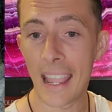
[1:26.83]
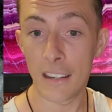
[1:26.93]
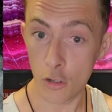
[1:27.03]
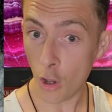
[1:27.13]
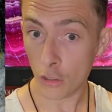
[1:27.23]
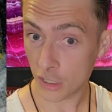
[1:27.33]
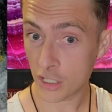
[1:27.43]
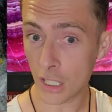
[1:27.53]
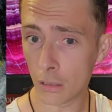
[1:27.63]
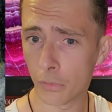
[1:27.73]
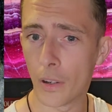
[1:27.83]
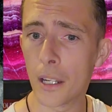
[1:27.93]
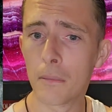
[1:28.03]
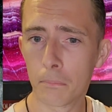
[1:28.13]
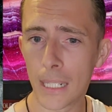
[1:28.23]
not
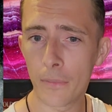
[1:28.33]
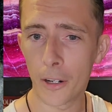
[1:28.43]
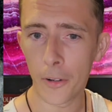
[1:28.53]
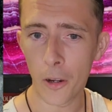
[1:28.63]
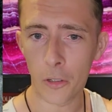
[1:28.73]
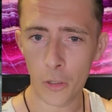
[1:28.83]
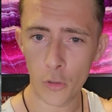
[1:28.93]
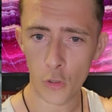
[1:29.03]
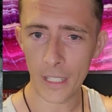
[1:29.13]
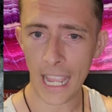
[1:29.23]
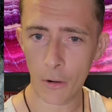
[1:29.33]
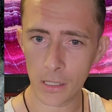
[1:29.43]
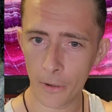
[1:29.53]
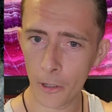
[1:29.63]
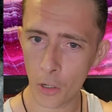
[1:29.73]
sulfur, believe it or not, contrary to how it's
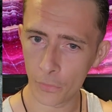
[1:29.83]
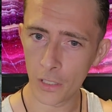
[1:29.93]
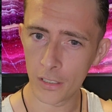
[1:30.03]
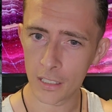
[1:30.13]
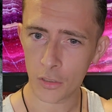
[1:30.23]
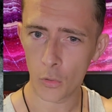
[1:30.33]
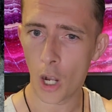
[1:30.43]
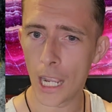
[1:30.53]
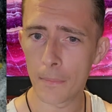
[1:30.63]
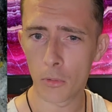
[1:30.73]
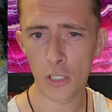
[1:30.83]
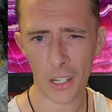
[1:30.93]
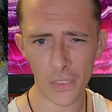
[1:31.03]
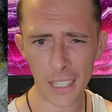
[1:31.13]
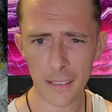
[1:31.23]
very often described, which I
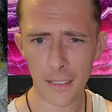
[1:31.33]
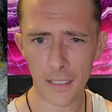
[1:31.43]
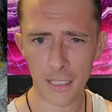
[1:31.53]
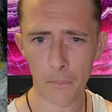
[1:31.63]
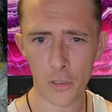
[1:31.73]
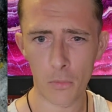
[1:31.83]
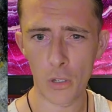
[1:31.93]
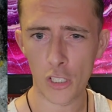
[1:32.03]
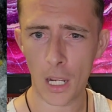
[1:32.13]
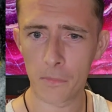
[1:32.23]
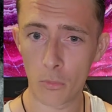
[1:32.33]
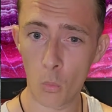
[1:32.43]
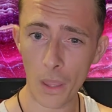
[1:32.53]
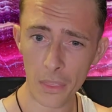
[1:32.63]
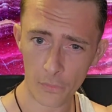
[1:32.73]
think is an assumption which comes from,
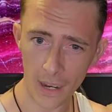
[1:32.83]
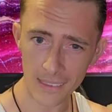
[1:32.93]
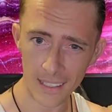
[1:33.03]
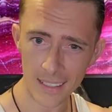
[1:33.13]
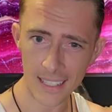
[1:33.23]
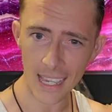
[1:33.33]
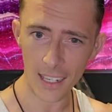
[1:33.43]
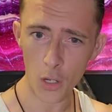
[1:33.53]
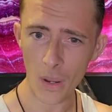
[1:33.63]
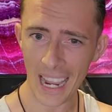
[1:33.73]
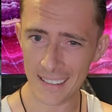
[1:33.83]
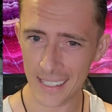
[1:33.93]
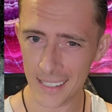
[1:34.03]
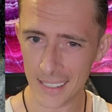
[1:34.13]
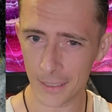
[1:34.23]
one, the fact that it's yellow, as
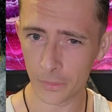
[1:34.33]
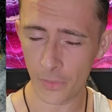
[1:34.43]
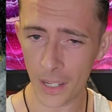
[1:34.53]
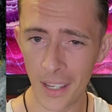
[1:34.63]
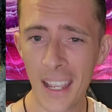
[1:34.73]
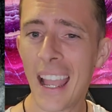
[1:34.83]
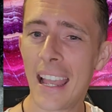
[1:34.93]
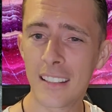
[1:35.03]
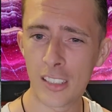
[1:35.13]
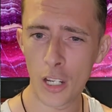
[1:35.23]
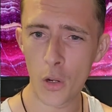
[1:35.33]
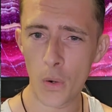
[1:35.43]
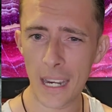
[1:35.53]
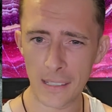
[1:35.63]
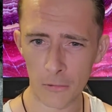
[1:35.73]
is sulfur, and two,
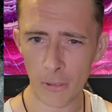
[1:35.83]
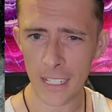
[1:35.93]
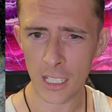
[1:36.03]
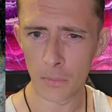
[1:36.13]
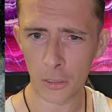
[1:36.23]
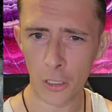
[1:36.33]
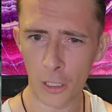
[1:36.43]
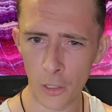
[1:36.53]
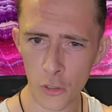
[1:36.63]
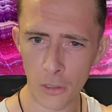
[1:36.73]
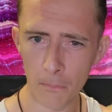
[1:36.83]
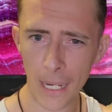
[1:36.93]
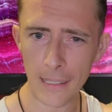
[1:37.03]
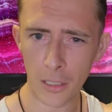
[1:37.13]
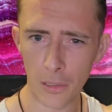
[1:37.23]
it's a reasonable conclusion
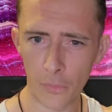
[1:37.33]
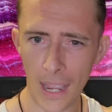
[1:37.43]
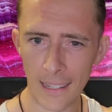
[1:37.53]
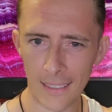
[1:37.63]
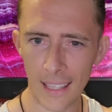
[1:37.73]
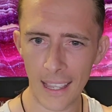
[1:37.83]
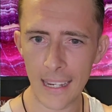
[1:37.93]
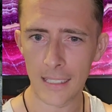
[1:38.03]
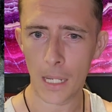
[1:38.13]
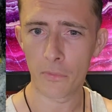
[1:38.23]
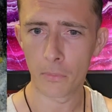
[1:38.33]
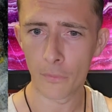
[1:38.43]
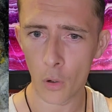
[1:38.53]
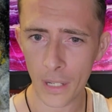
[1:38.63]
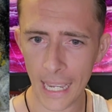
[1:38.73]
based on the fact that it's come from a
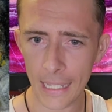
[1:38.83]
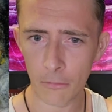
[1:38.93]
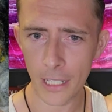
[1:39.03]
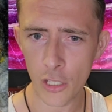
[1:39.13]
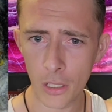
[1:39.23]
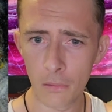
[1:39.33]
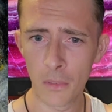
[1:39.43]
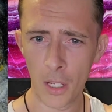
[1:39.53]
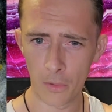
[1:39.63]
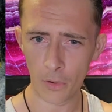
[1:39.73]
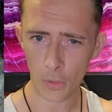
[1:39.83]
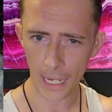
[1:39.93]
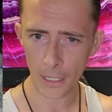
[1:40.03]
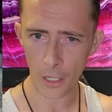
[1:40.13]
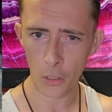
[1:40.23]
volcanic region,
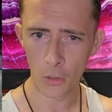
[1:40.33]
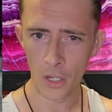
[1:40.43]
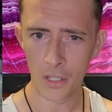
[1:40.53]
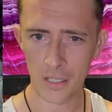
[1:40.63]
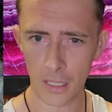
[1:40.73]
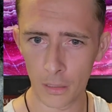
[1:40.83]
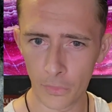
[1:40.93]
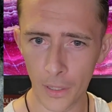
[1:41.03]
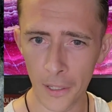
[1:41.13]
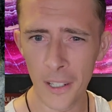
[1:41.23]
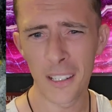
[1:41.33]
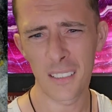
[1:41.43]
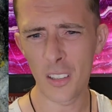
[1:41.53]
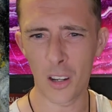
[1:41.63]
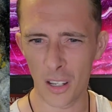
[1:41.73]
volcano, sulfur.
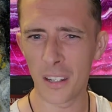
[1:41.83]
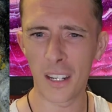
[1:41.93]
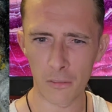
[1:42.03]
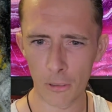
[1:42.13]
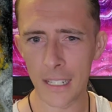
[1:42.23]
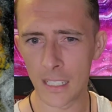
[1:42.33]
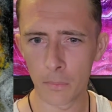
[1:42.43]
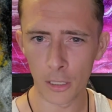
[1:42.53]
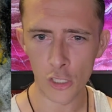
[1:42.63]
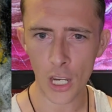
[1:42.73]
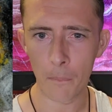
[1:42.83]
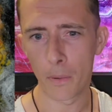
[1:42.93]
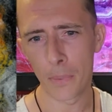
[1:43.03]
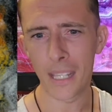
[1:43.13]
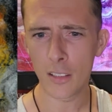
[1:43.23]
Not an unreasonable
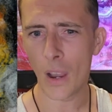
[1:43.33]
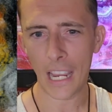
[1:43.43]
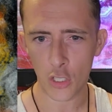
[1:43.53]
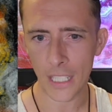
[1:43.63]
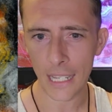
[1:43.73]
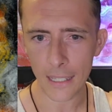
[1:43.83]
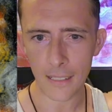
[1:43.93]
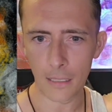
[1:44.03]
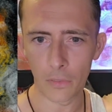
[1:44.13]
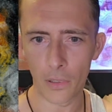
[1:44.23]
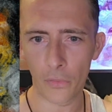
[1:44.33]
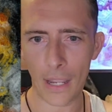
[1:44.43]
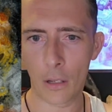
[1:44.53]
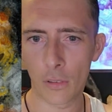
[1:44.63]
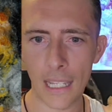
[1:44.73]
jump, but there's not actually any sulfur
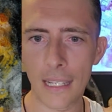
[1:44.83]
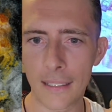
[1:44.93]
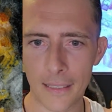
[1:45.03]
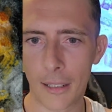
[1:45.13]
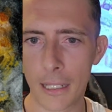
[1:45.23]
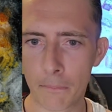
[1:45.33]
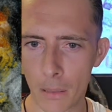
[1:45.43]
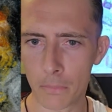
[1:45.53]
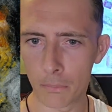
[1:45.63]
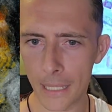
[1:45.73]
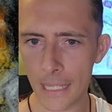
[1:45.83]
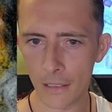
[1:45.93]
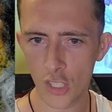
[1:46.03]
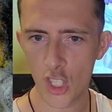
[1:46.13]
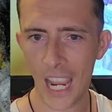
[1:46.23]
found inside Bumblebee
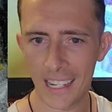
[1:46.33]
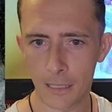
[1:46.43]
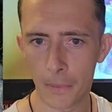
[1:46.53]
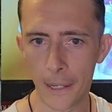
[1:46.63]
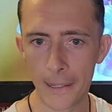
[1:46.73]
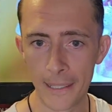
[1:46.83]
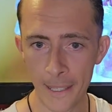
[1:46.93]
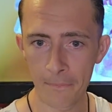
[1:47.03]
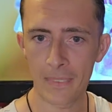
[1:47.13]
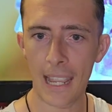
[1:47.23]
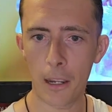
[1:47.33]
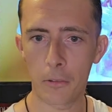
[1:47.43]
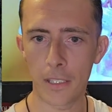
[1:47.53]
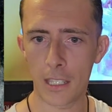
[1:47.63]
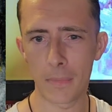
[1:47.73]
Jasper. Now,
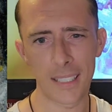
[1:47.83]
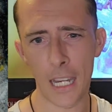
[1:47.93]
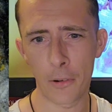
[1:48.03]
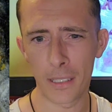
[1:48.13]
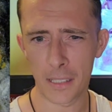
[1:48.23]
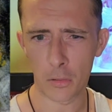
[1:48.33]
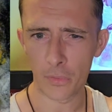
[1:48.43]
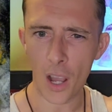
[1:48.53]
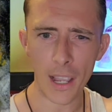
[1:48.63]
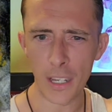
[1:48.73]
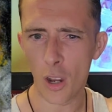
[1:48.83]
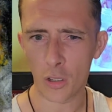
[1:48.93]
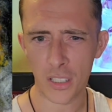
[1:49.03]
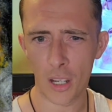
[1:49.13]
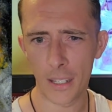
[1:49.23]
the other material is sort of iron
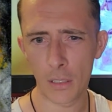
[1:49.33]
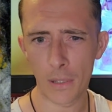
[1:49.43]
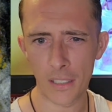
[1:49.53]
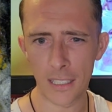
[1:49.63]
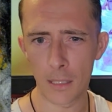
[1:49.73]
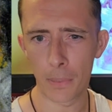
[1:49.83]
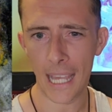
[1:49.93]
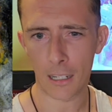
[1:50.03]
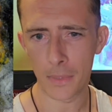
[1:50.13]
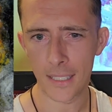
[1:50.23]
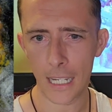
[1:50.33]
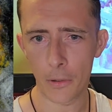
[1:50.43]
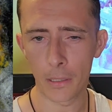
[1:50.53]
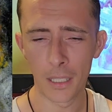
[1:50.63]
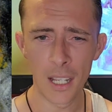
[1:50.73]
oxide, which is the black
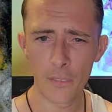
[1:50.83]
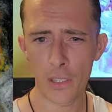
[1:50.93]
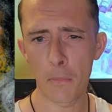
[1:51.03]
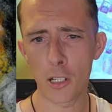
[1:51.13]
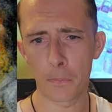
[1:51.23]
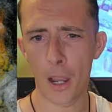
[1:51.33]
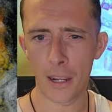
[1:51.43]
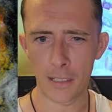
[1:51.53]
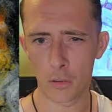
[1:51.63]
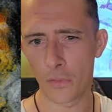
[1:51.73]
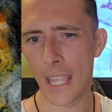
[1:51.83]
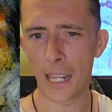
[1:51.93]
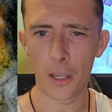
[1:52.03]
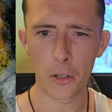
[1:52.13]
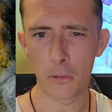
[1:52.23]
material. For the most part, it's sort of
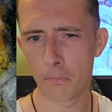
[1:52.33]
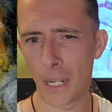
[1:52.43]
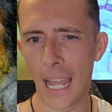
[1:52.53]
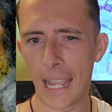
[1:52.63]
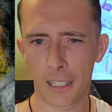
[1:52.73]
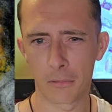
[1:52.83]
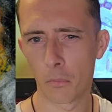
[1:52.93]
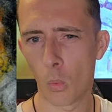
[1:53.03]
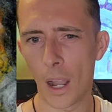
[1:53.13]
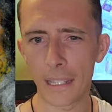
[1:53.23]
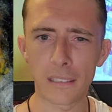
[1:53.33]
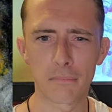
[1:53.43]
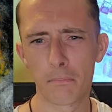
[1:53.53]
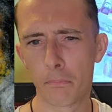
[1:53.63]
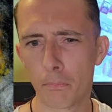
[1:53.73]
yellow, black, white
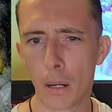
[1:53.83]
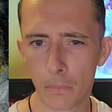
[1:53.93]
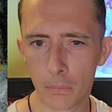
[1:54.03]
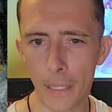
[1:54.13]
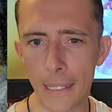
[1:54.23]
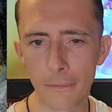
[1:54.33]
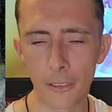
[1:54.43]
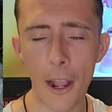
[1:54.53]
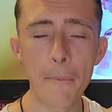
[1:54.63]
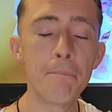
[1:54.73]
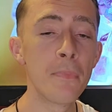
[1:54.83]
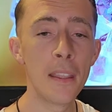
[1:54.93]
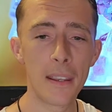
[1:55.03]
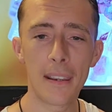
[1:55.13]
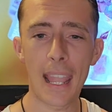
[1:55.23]
Bumblebee, right?
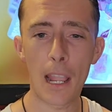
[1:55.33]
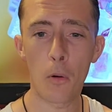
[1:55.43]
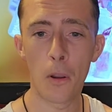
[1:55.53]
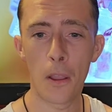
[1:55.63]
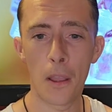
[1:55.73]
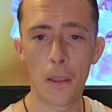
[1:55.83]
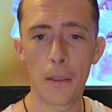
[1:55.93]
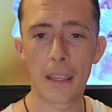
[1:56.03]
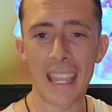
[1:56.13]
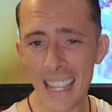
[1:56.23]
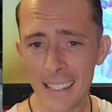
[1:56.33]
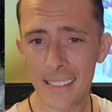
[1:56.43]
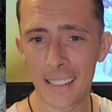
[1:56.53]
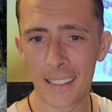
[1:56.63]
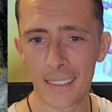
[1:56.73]
Now,
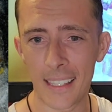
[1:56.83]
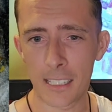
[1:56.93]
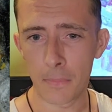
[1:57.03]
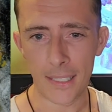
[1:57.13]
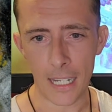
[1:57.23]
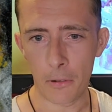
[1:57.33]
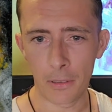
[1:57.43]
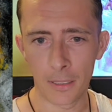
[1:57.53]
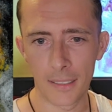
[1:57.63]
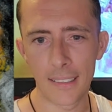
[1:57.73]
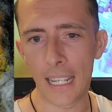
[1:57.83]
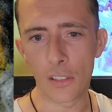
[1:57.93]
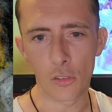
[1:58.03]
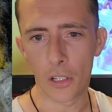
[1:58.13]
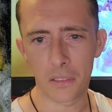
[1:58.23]
is this material
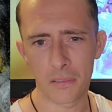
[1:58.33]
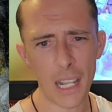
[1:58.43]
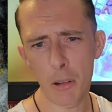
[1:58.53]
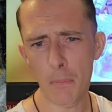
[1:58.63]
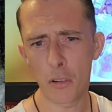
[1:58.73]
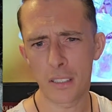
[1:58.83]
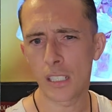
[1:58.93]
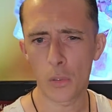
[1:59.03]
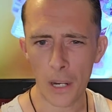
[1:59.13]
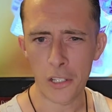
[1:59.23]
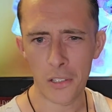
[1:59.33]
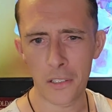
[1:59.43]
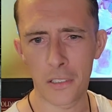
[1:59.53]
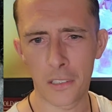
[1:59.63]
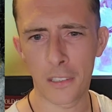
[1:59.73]
dangerous? Now, in most situations,